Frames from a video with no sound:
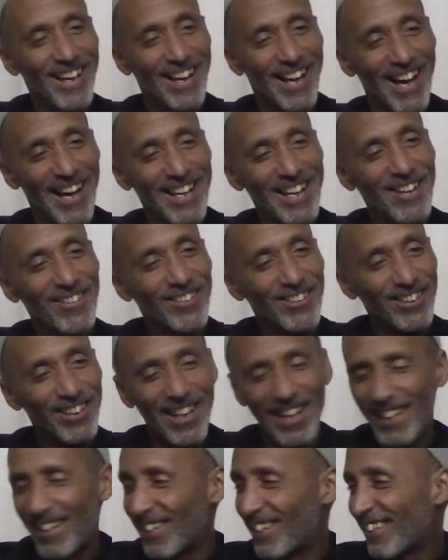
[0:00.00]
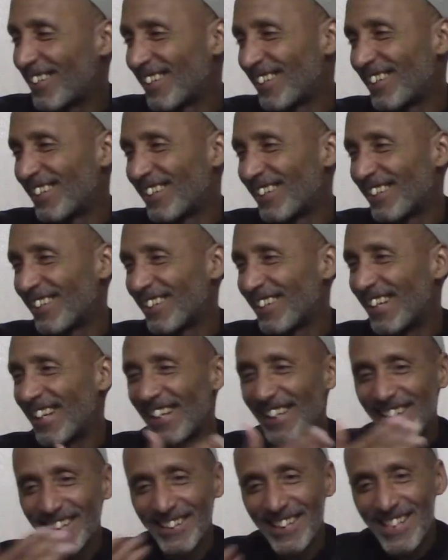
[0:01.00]
And they were like,
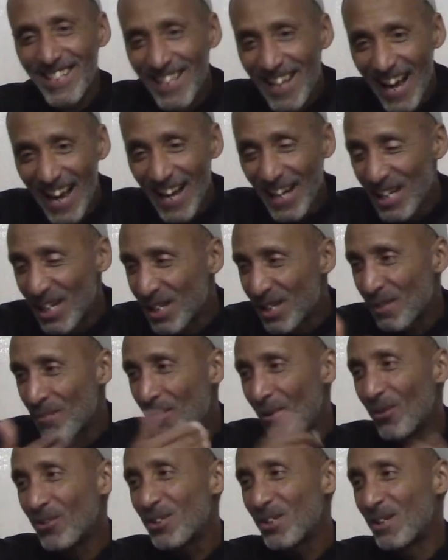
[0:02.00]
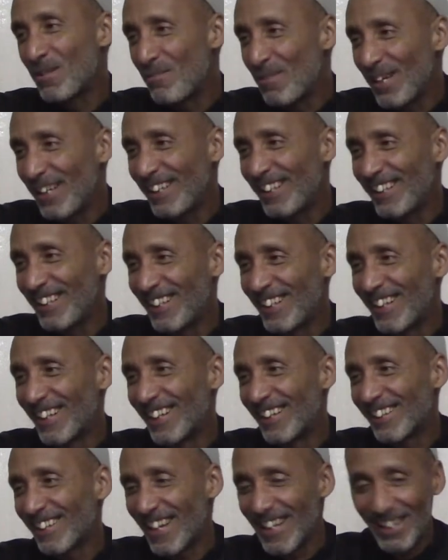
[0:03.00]
this guy is supposed to be
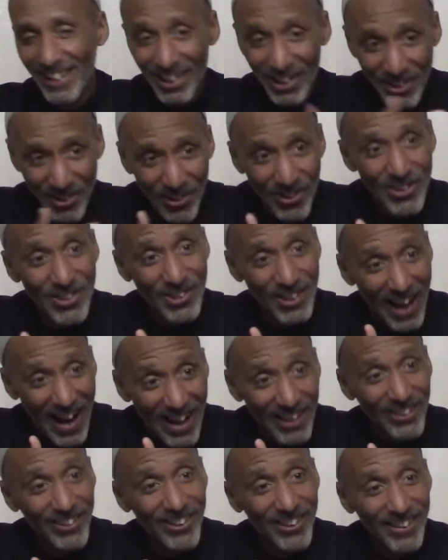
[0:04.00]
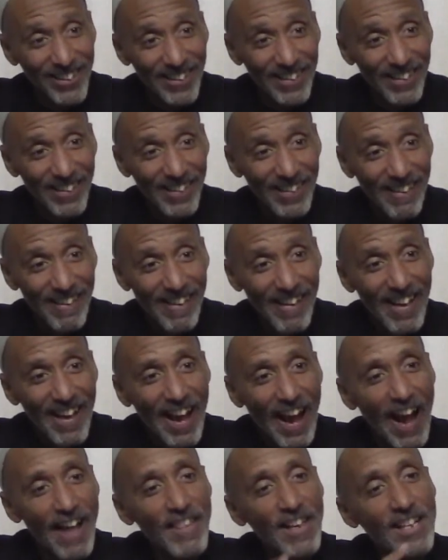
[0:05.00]
like your scholar?
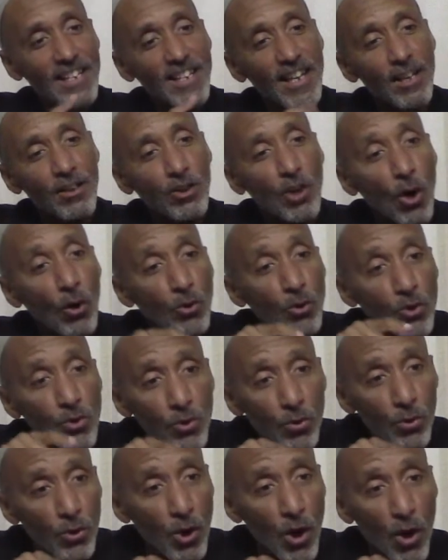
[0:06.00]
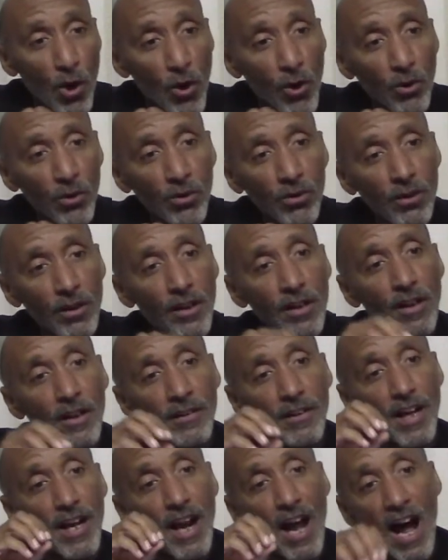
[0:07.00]
And they said, don't you know
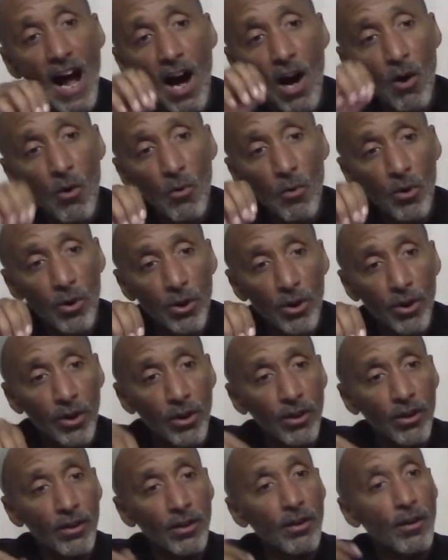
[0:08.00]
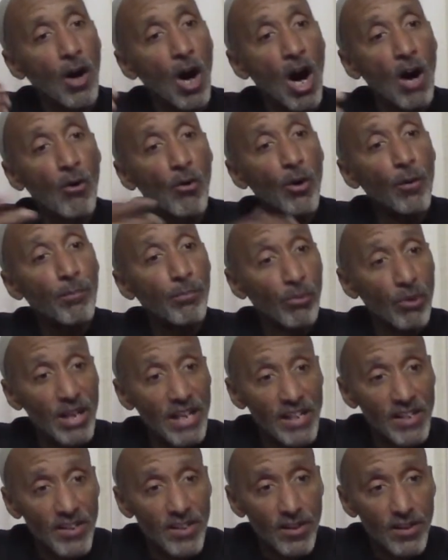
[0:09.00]
that our
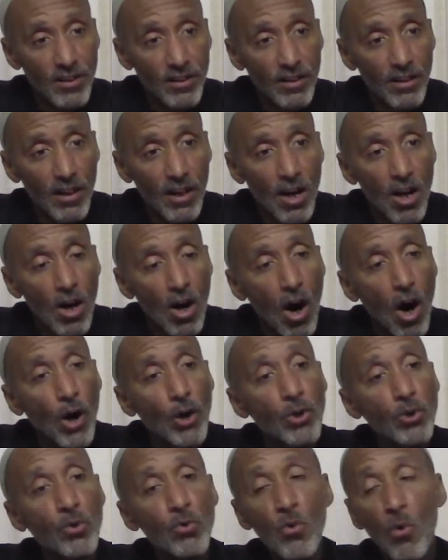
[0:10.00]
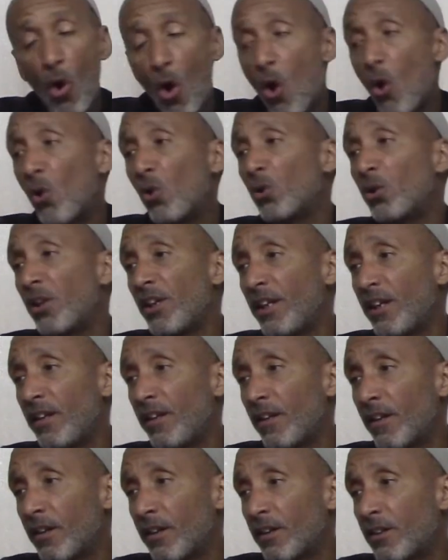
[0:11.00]
priests are too holy
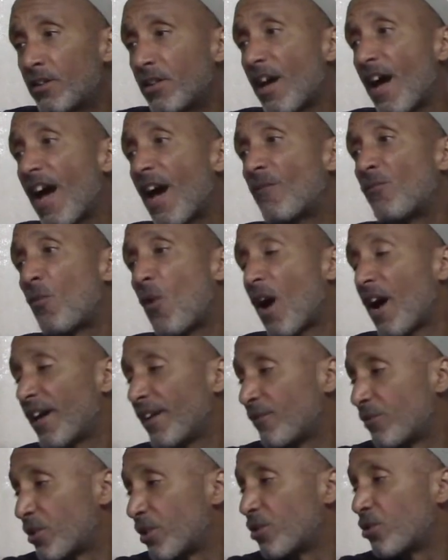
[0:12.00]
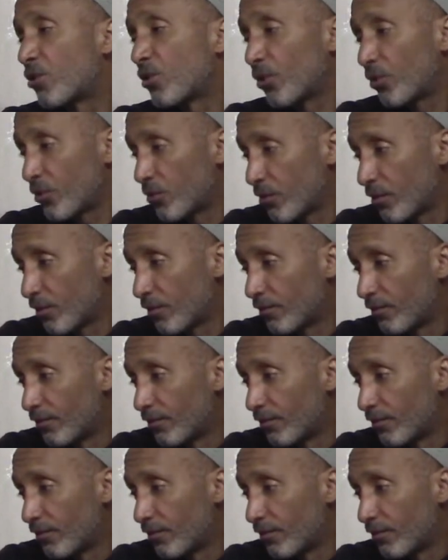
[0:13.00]
to have wives and children?